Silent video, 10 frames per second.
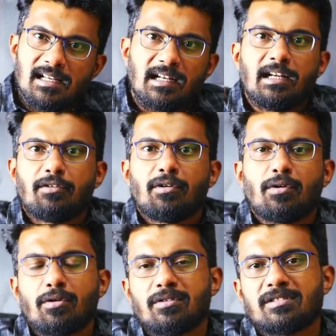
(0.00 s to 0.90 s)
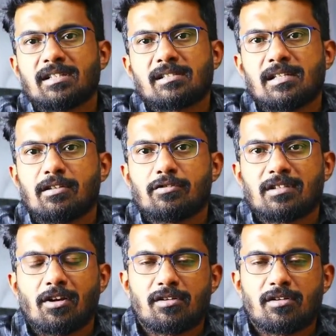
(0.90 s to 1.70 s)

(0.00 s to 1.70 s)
then it will go to 16,000 or